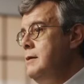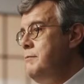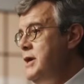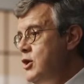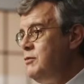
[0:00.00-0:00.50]

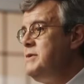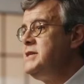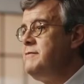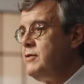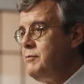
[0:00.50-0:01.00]
Beyond
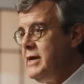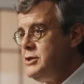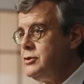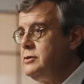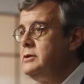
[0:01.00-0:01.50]

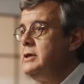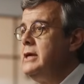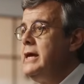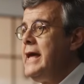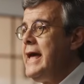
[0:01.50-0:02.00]
misinformation,
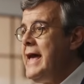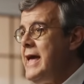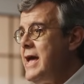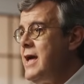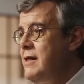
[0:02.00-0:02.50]

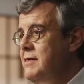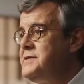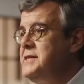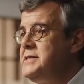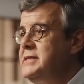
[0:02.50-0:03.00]
AI health
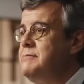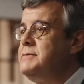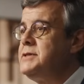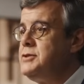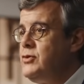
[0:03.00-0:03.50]

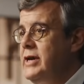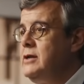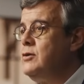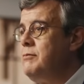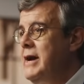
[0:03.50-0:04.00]
systems
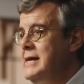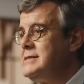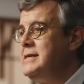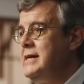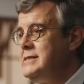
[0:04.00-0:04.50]
trained on
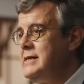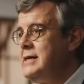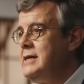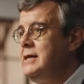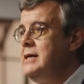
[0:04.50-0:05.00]
biased data